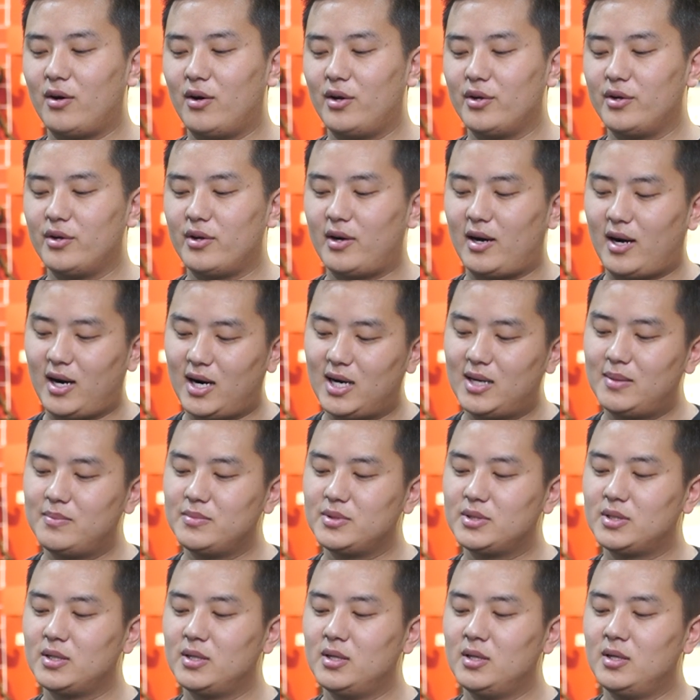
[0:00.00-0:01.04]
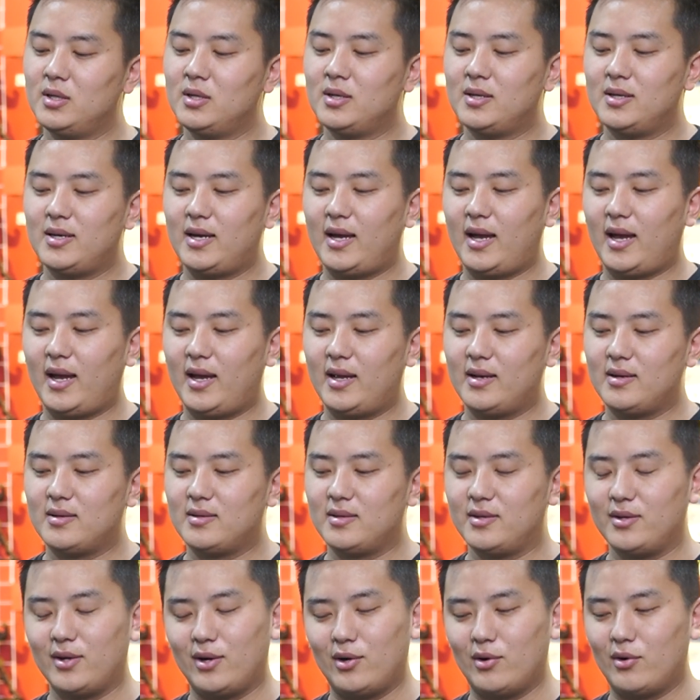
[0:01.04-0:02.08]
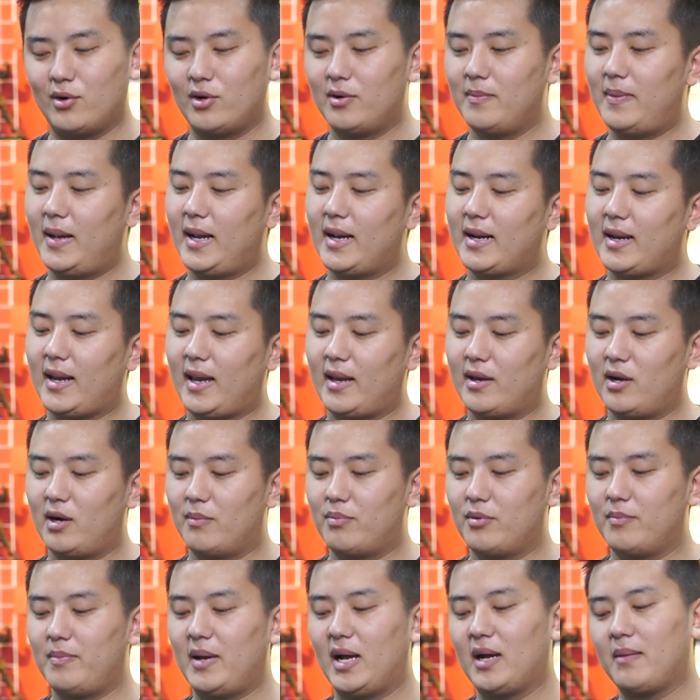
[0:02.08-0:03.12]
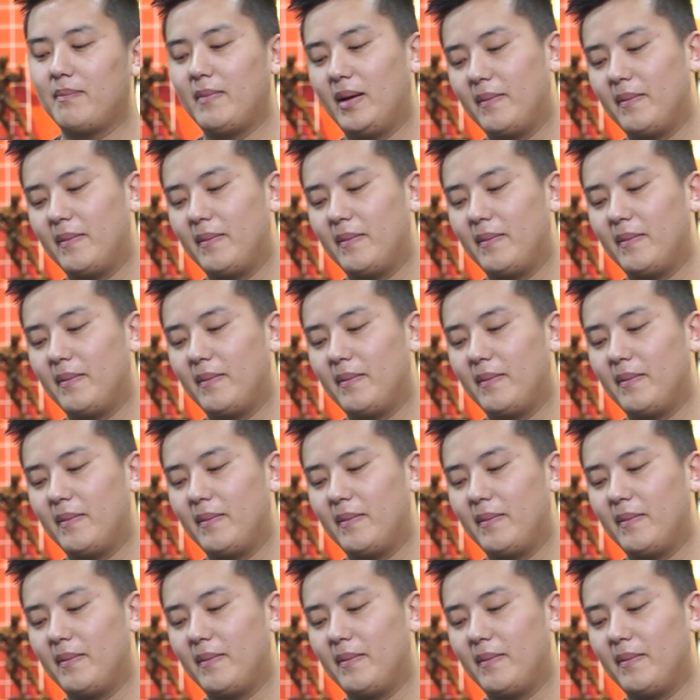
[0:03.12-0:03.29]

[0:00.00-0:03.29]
on your arms and your lower back and your upper back,